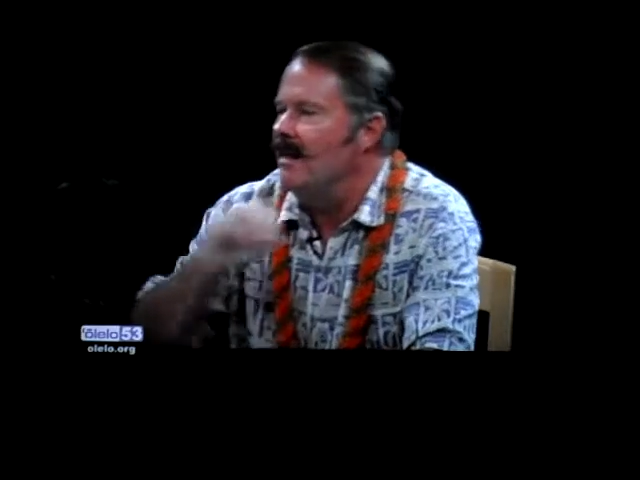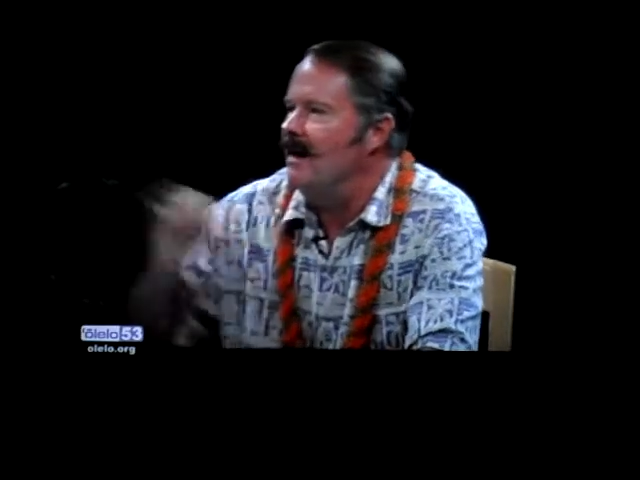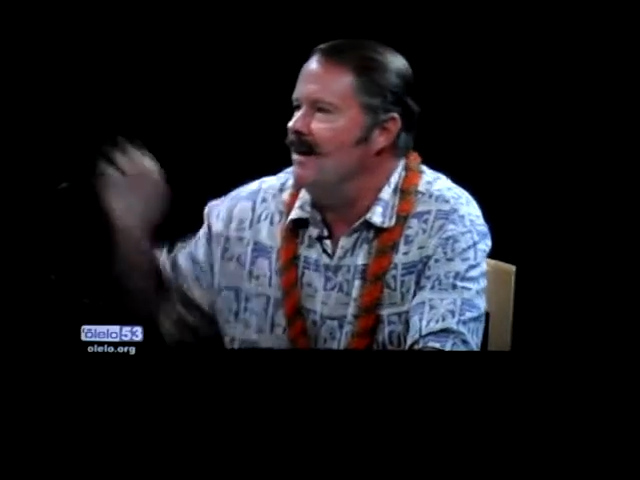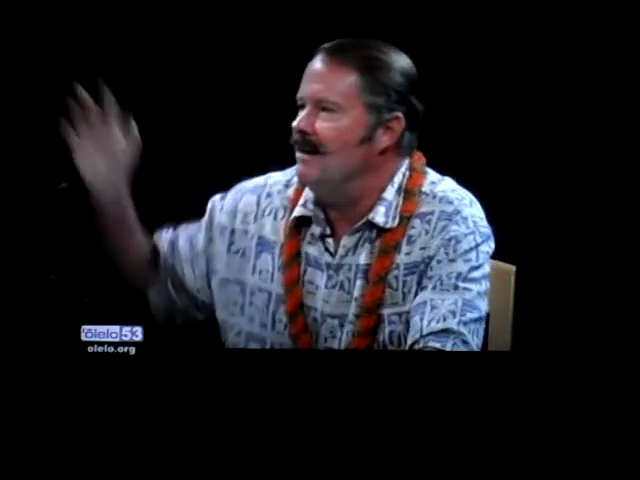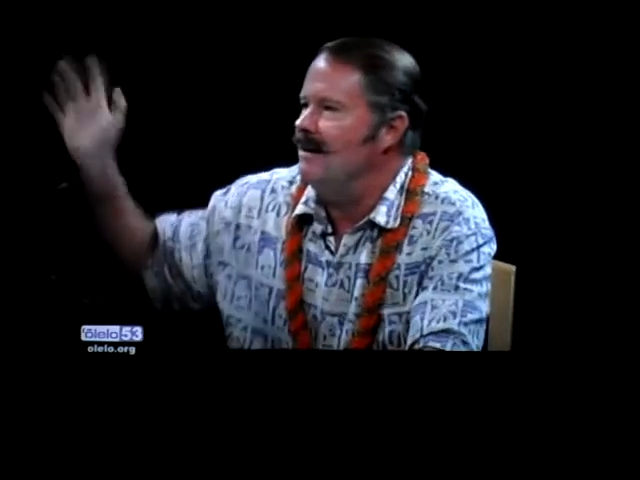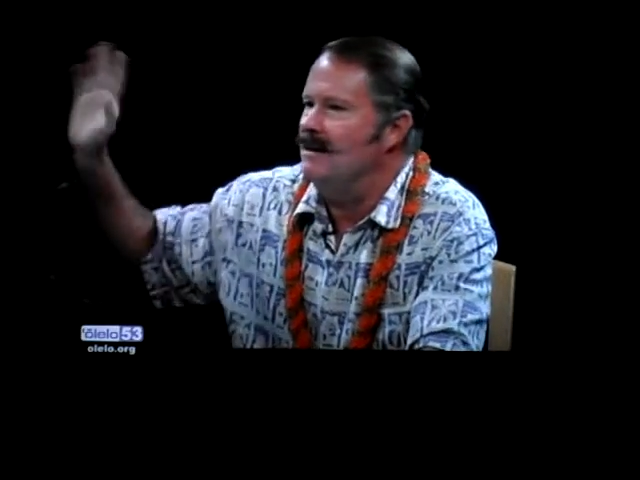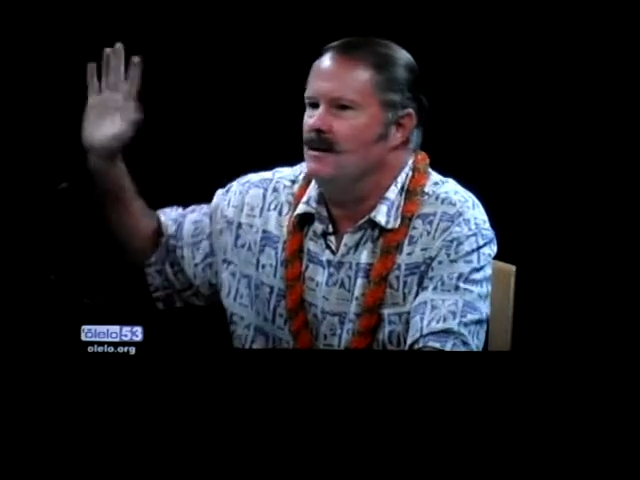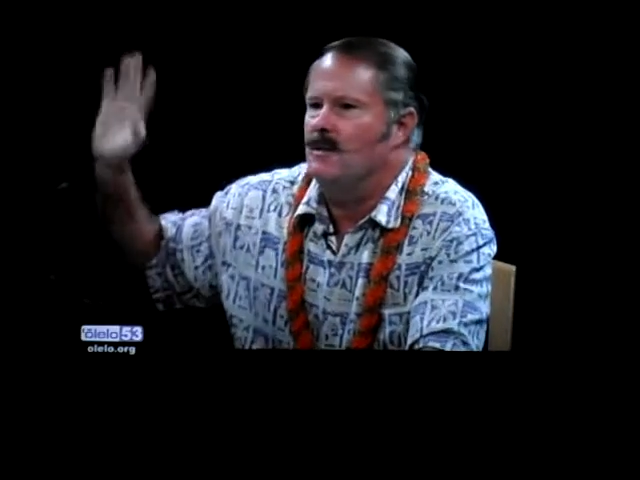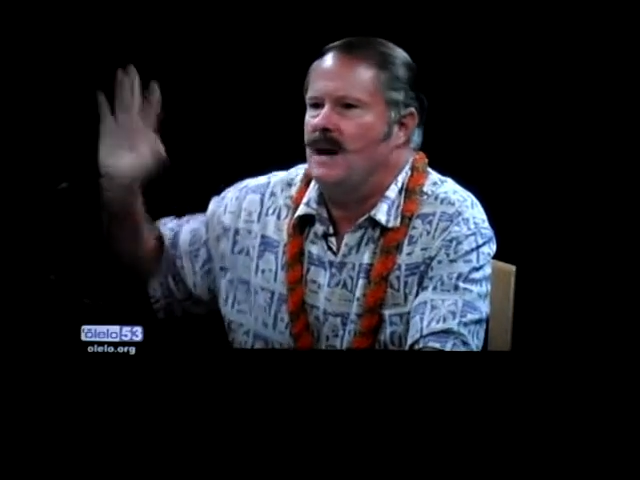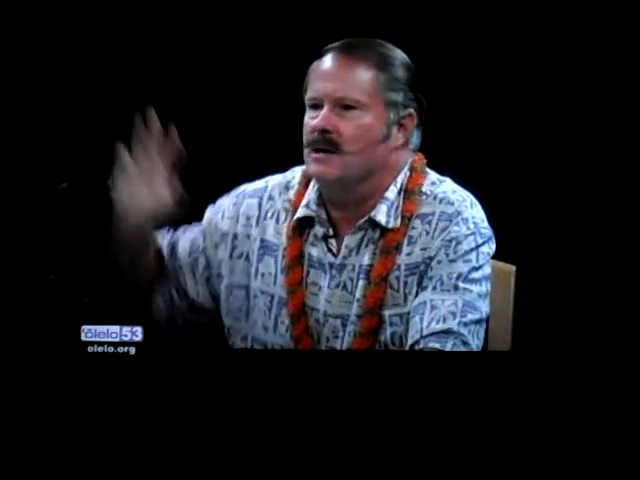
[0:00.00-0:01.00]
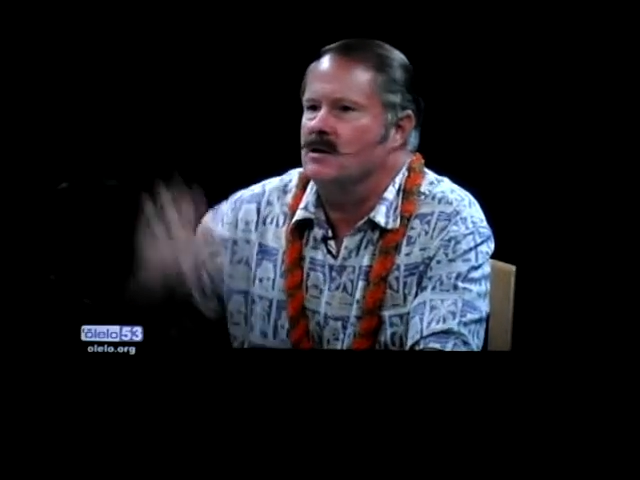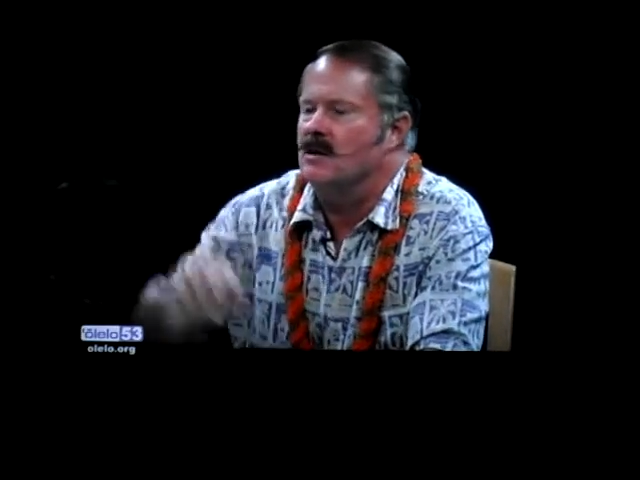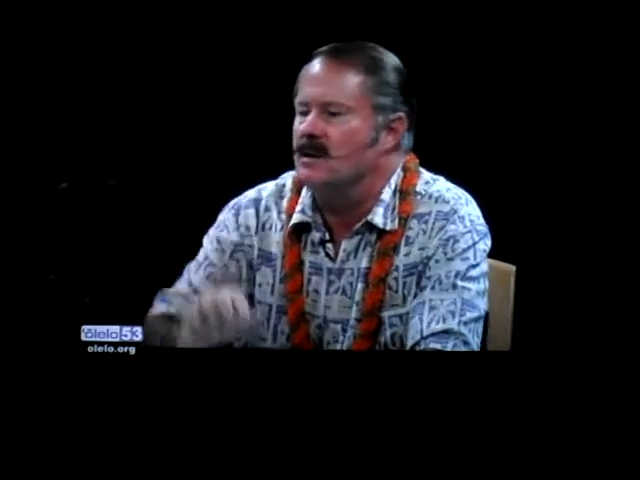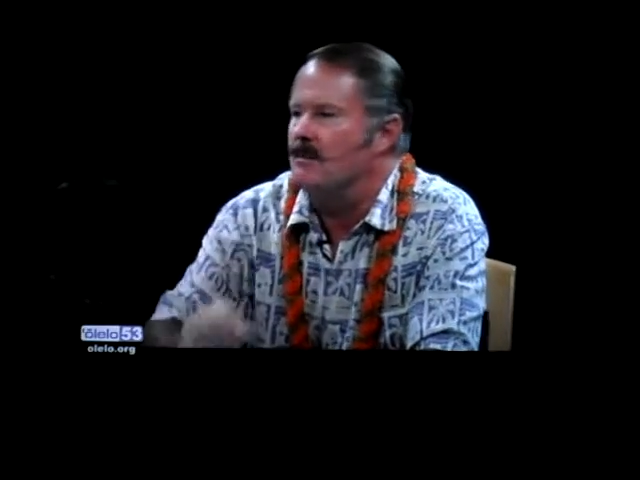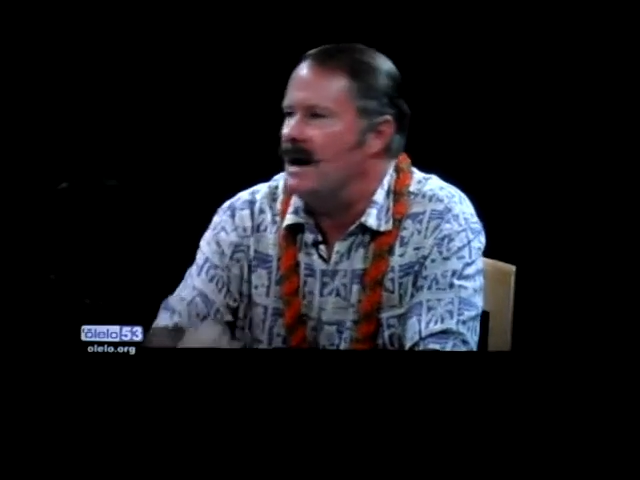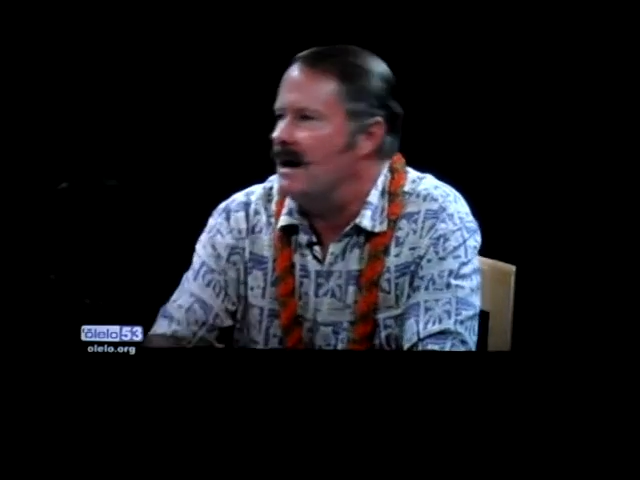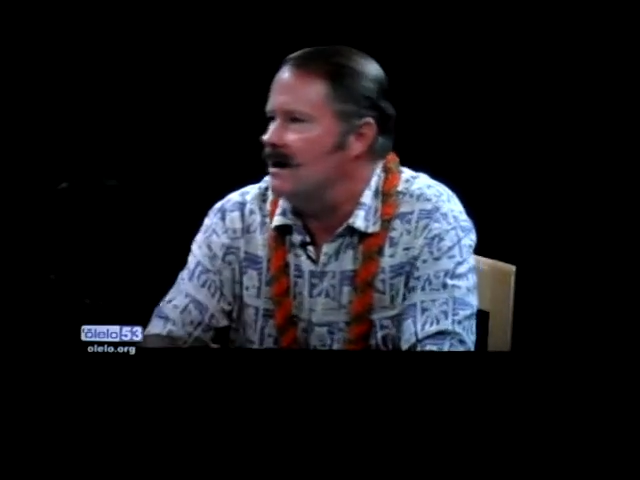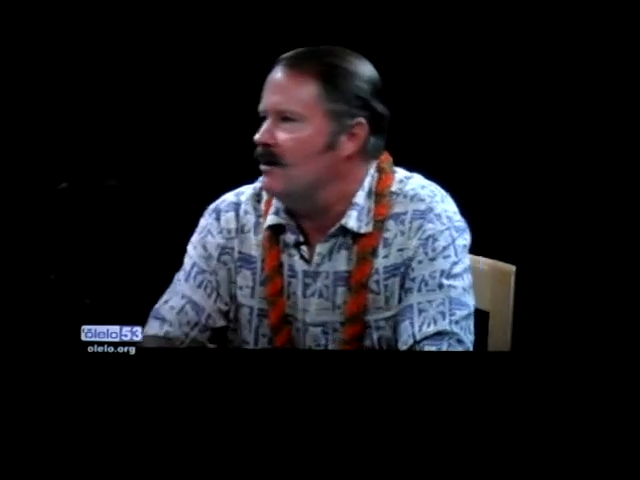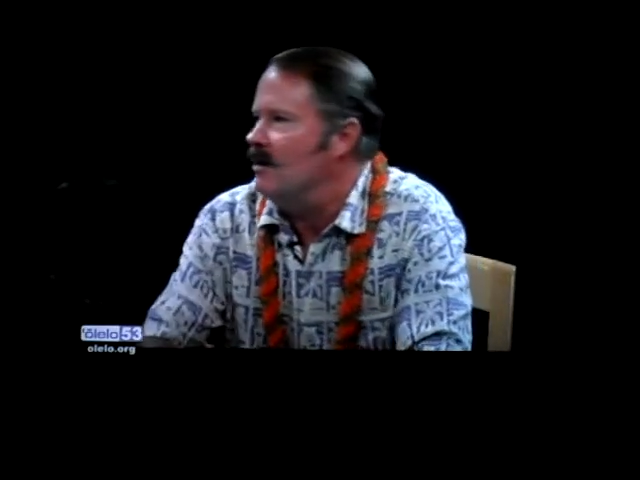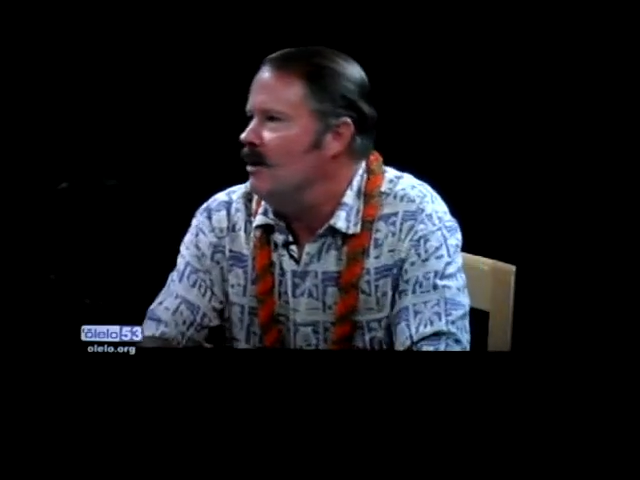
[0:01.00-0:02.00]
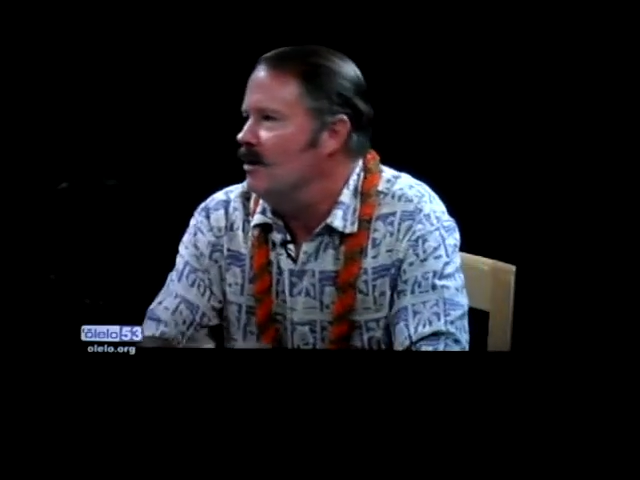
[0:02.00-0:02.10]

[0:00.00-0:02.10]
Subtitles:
hey, pat us on the back,